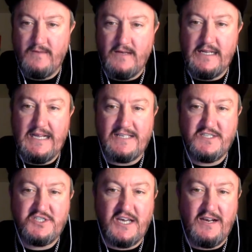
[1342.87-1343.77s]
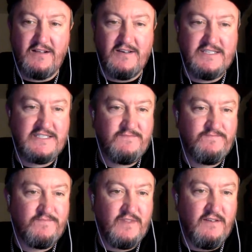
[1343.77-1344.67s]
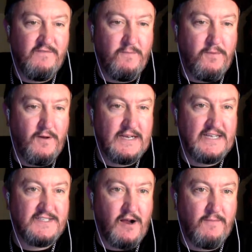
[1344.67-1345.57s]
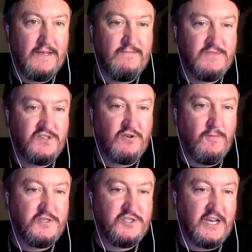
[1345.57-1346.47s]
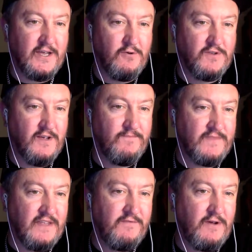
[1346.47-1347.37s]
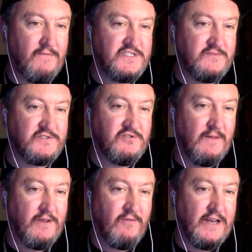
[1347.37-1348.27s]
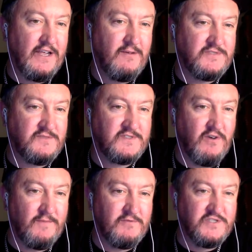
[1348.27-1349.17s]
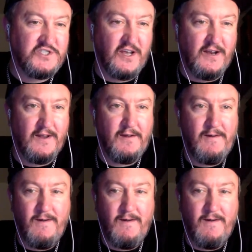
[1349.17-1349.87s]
Lee has a channel, guys. Football Dad's Army. So come and check it out, yeah. If you haven't subscribed already, come subscribe to his channel, yeah.